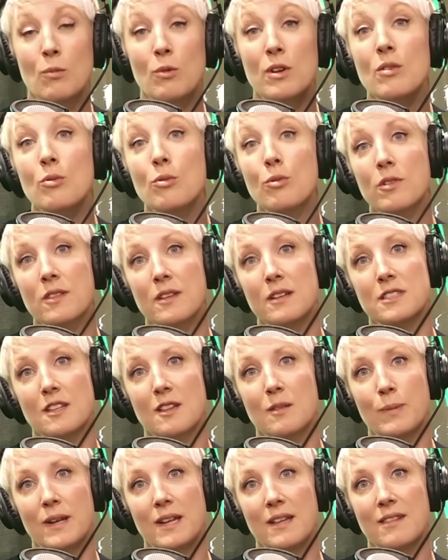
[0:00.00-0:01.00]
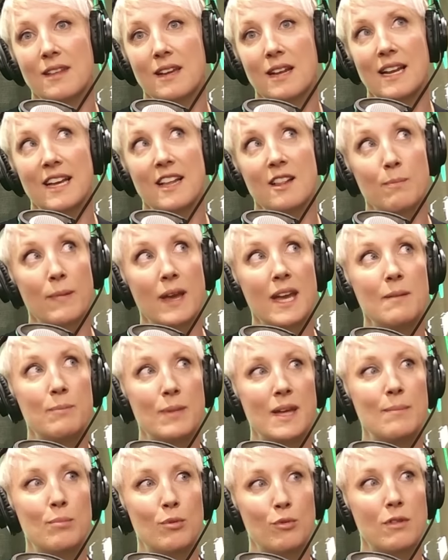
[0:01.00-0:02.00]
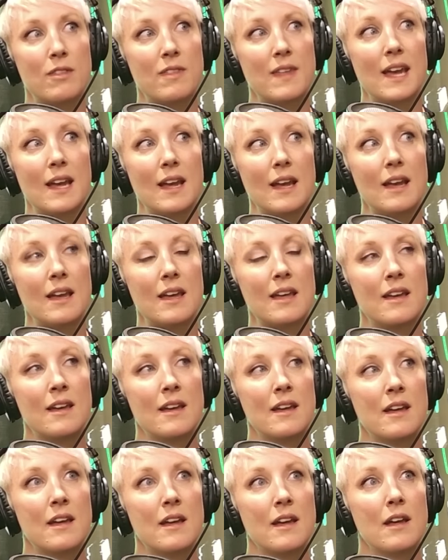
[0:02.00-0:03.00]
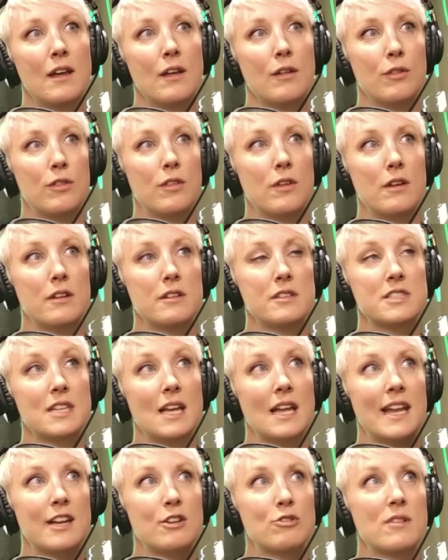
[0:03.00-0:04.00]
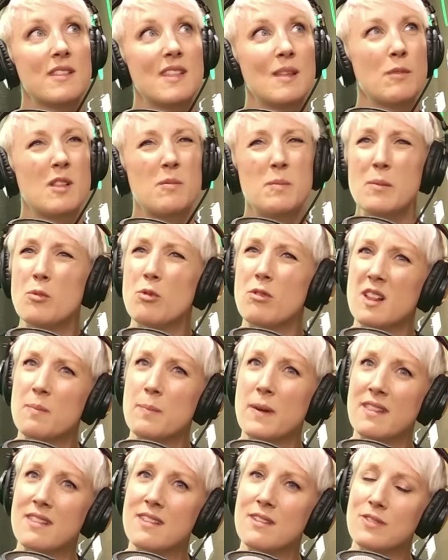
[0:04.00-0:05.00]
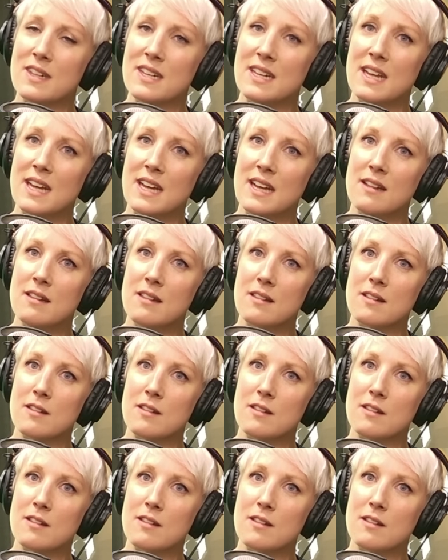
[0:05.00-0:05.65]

What it also does politically is make people think that electricity must be more expensive than it is.